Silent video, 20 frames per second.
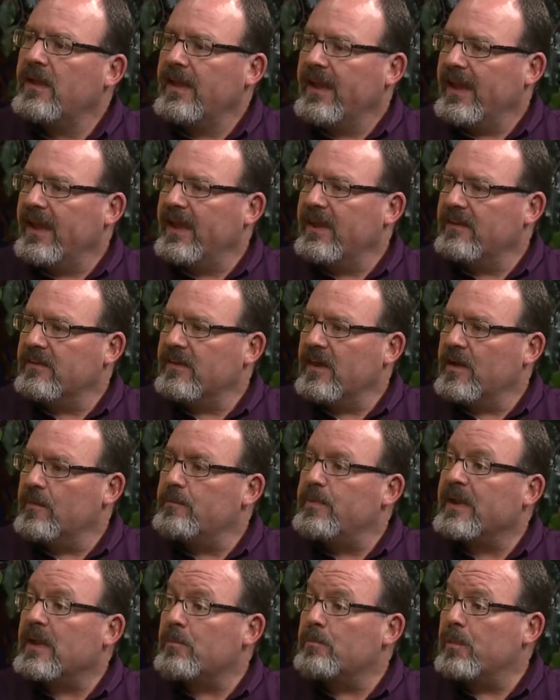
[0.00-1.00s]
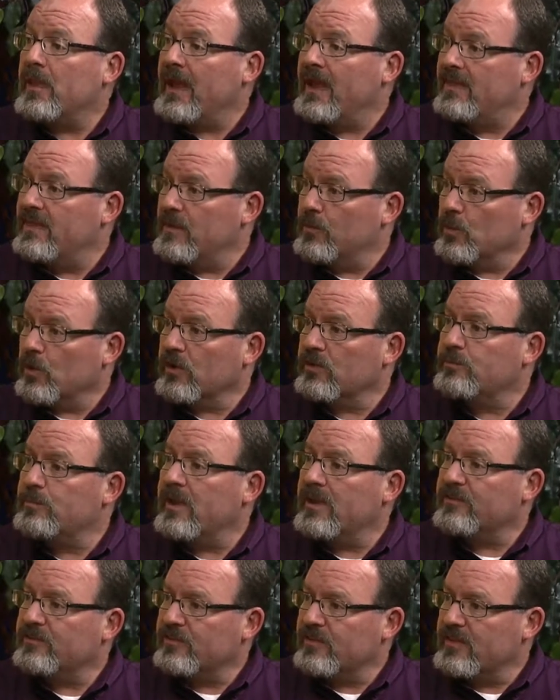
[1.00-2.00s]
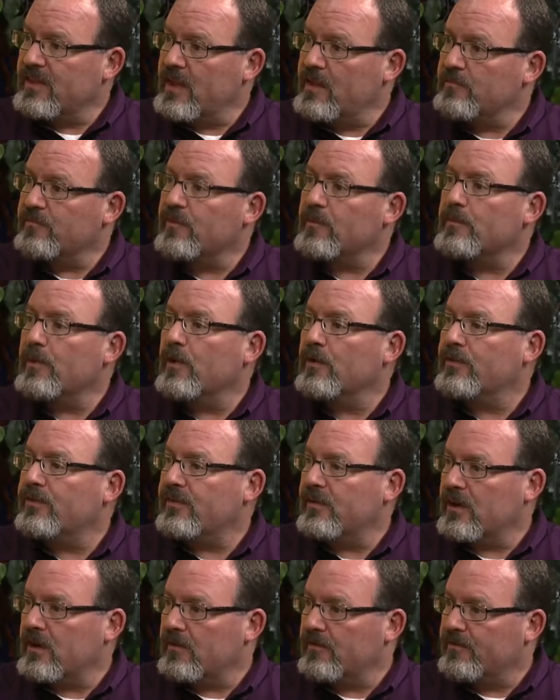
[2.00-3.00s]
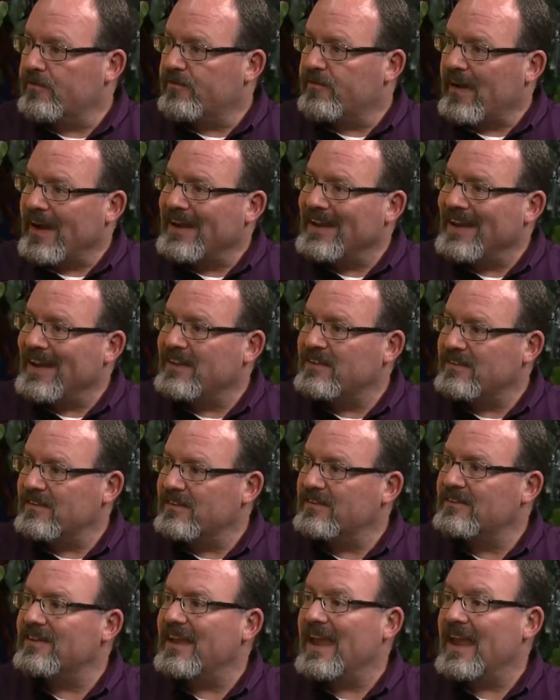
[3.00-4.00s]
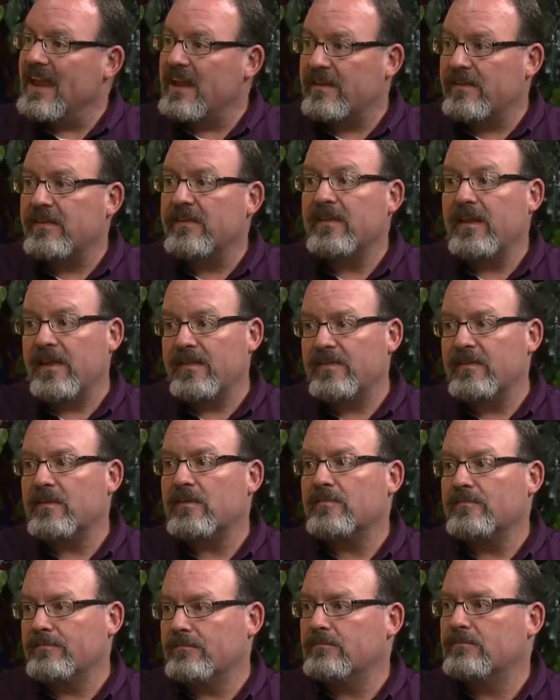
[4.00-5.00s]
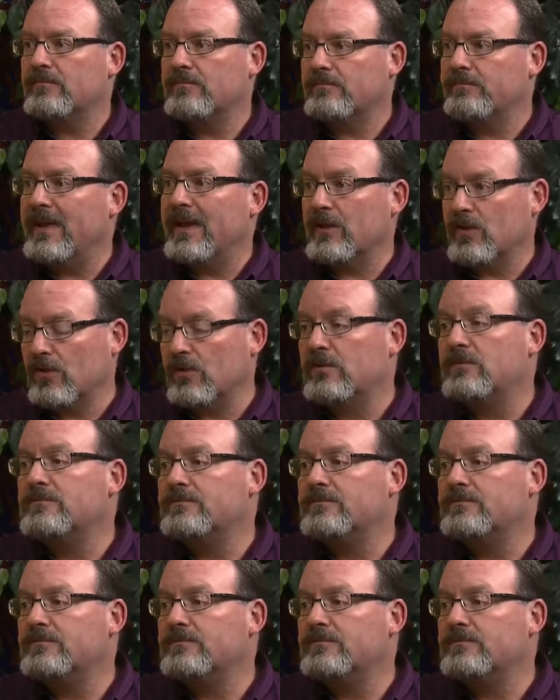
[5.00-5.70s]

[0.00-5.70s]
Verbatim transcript: and uh, pick a plan that works best for them for both their finances and, and their medical